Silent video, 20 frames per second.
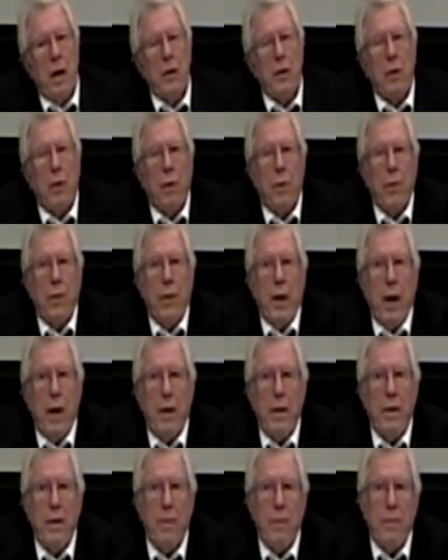So
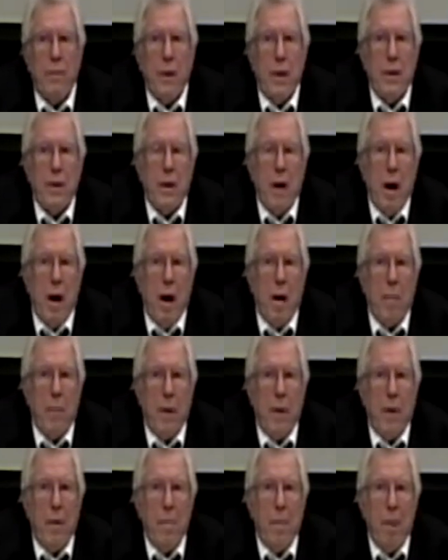then Fritz
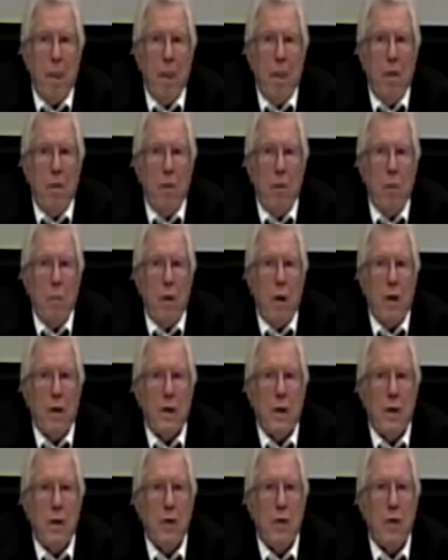Haber, who
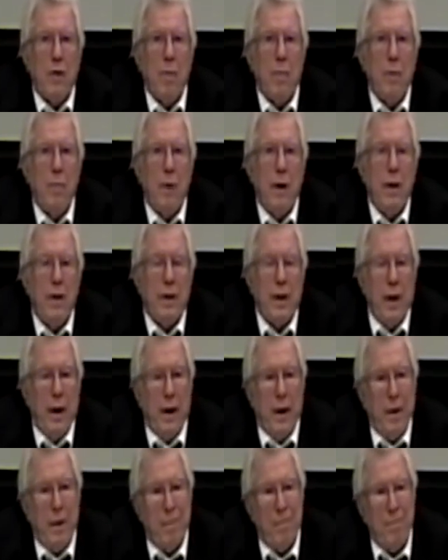was in the German
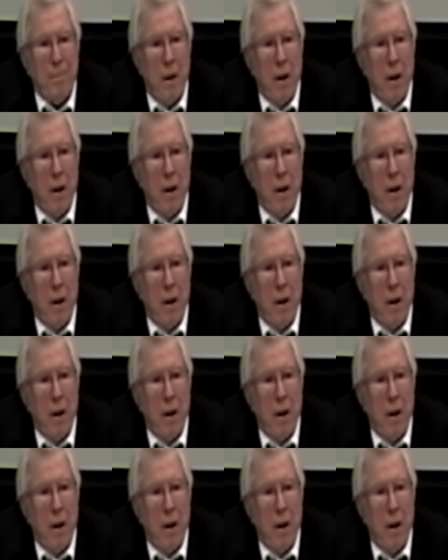military,